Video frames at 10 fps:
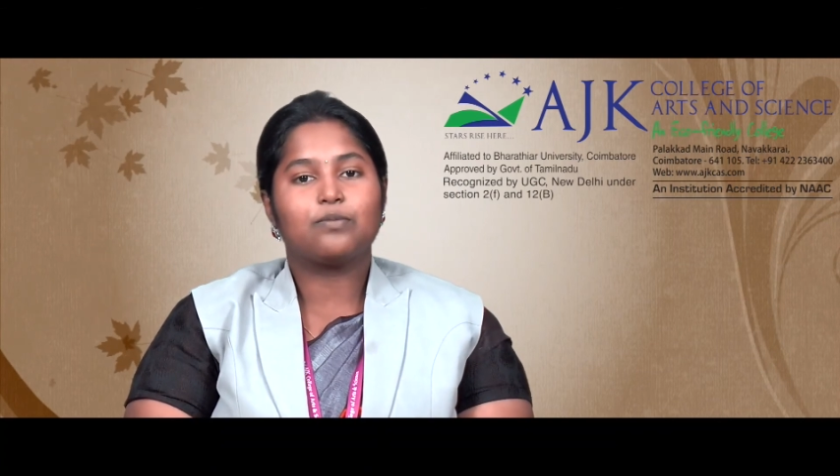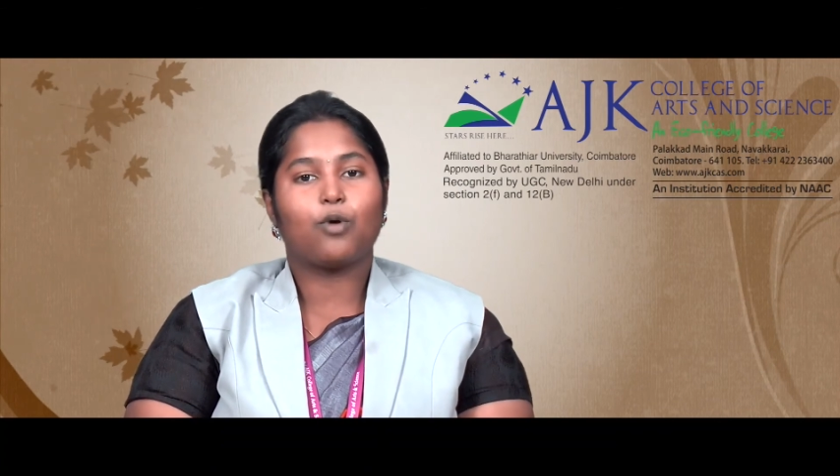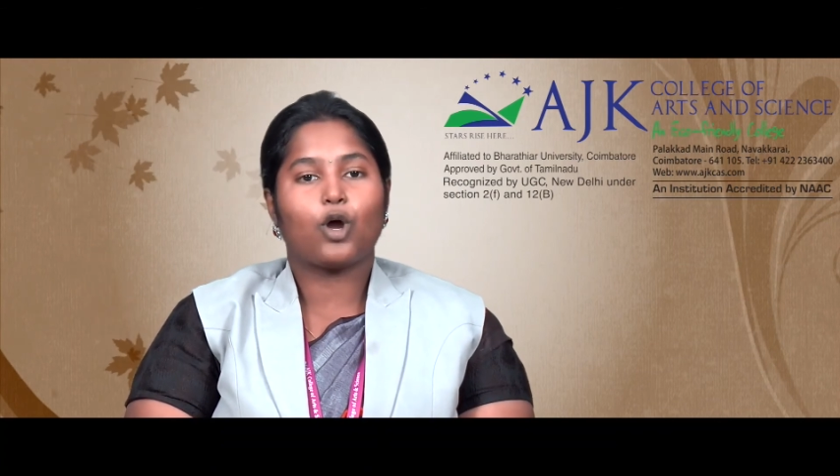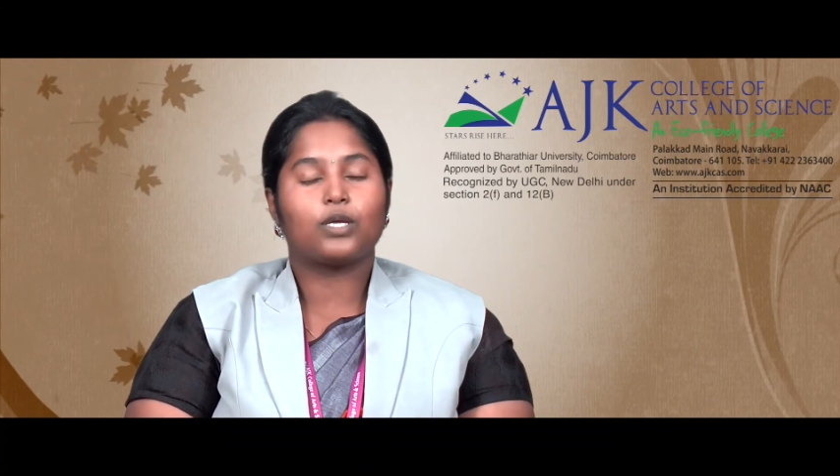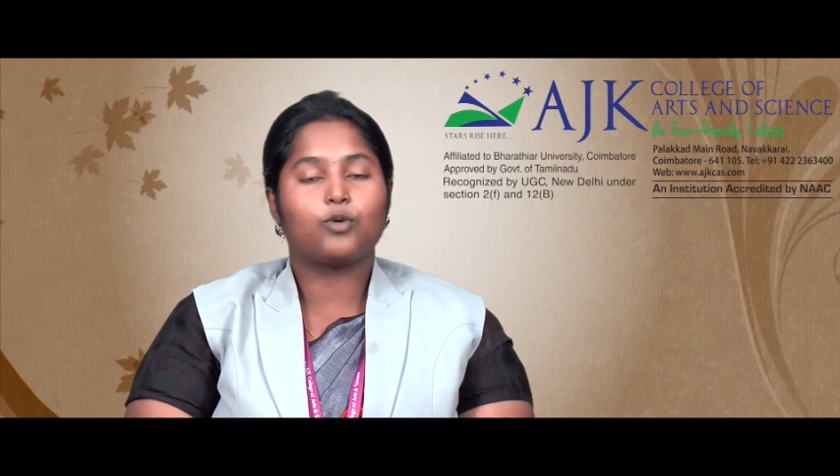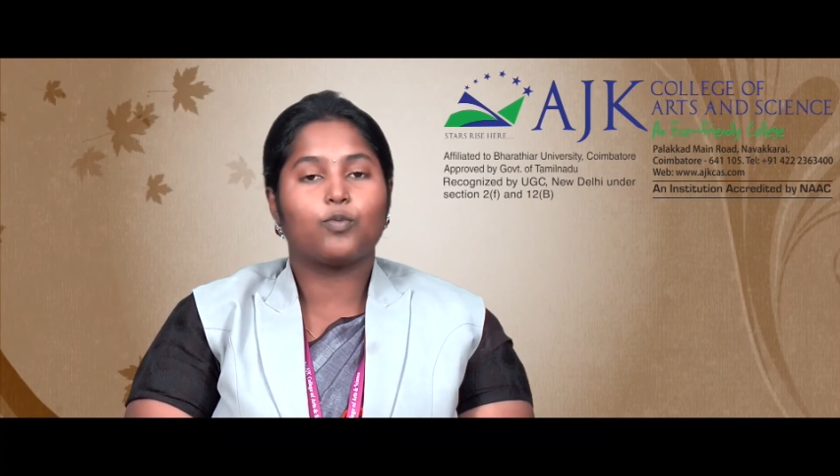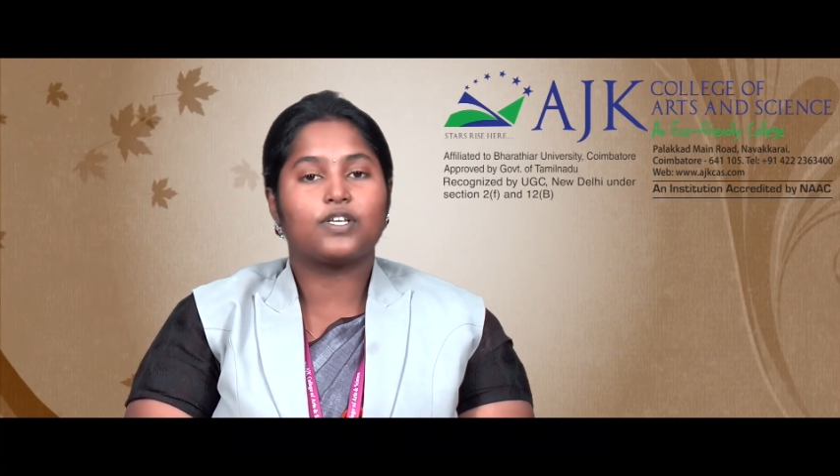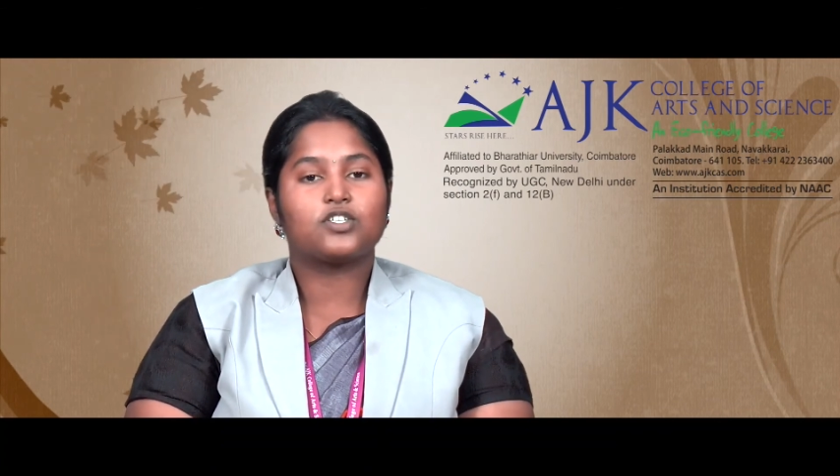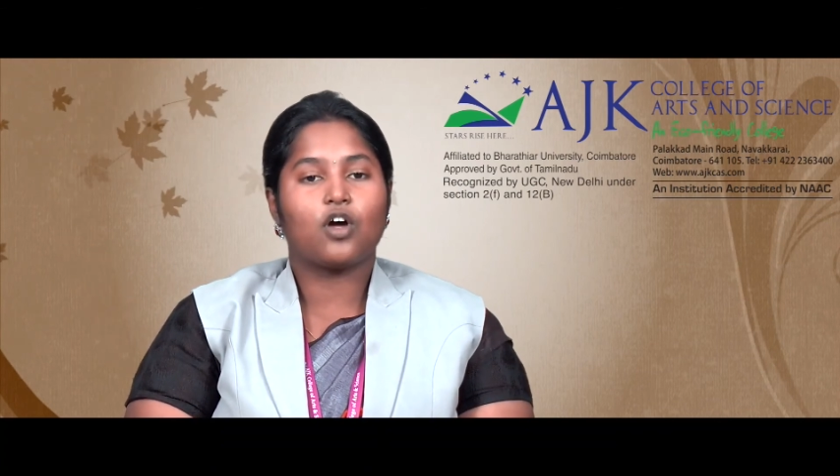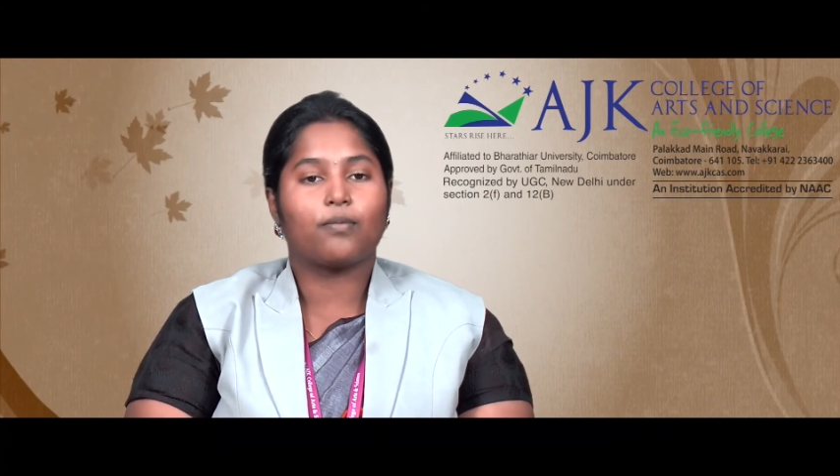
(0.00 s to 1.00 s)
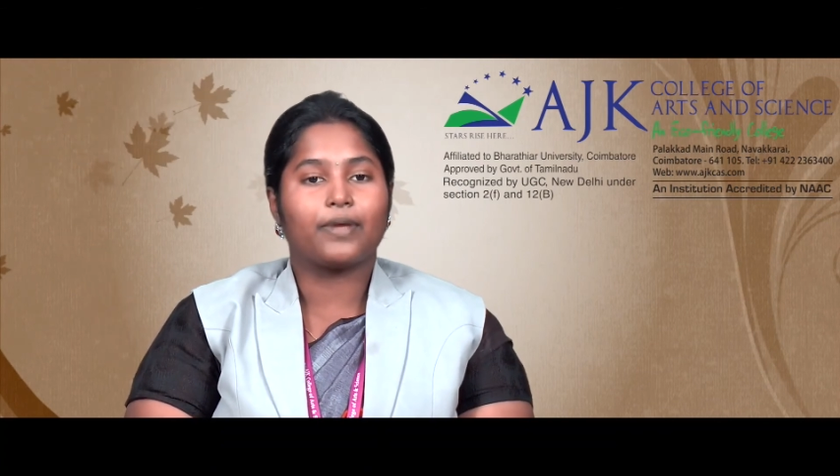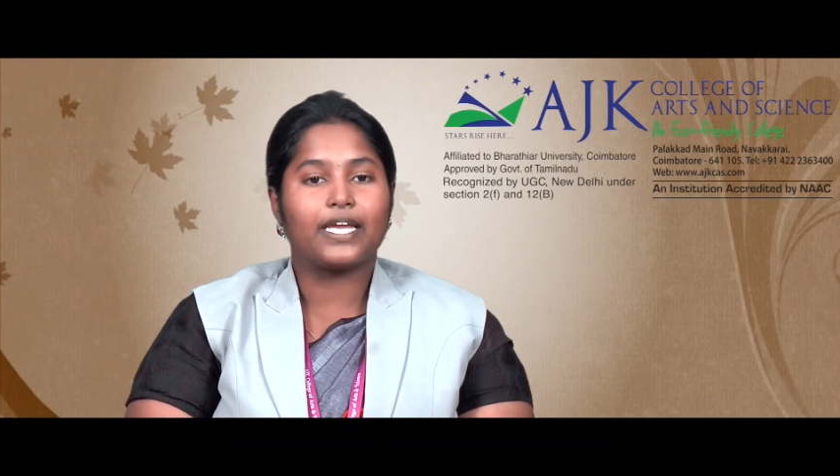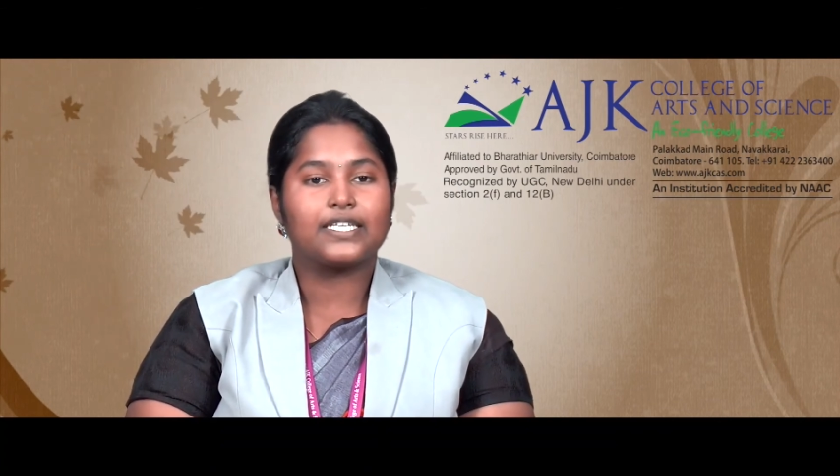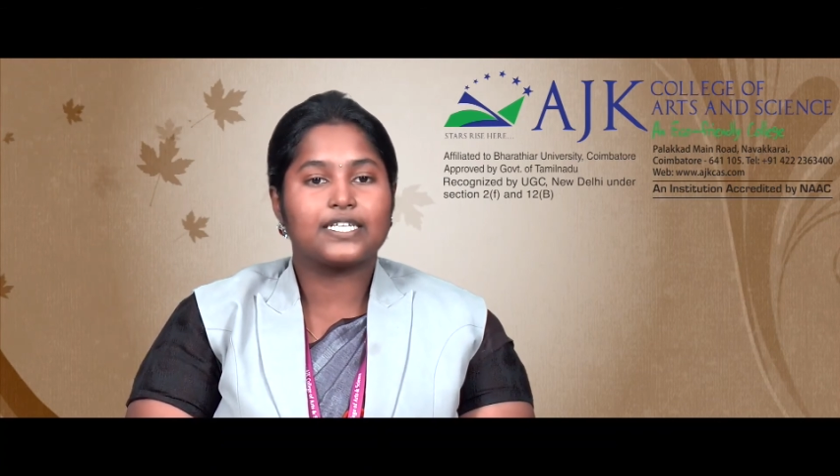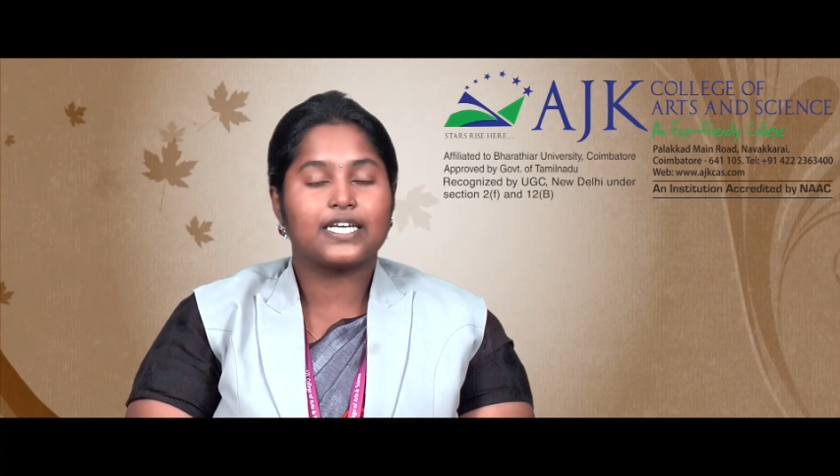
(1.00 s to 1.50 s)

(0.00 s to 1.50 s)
the body movements are made.